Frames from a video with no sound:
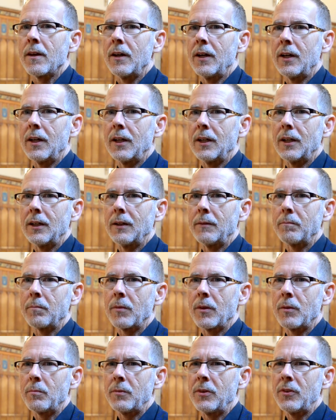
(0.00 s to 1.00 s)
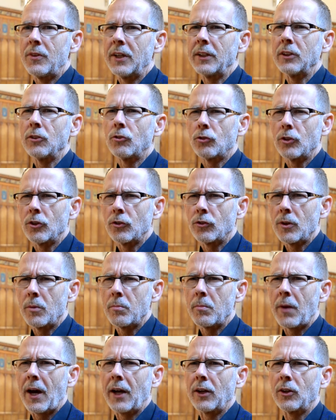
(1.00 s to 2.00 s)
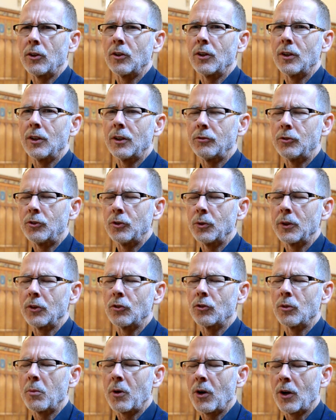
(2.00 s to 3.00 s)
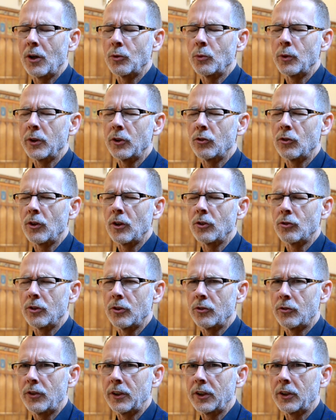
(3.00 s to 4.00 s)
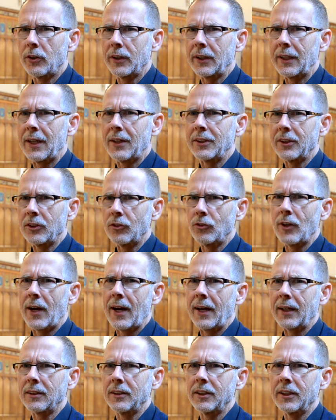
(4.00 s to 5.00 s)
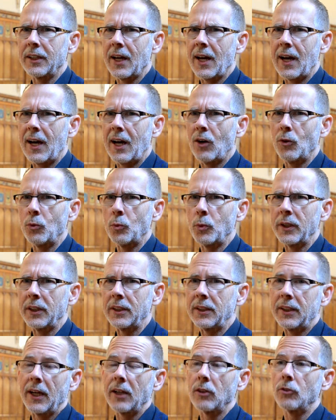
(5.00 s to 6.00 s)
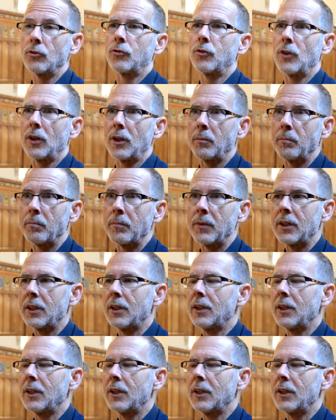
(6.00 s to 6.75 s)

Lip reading: Then it's just a matter of doing some hard research and figuring out exactly how we get from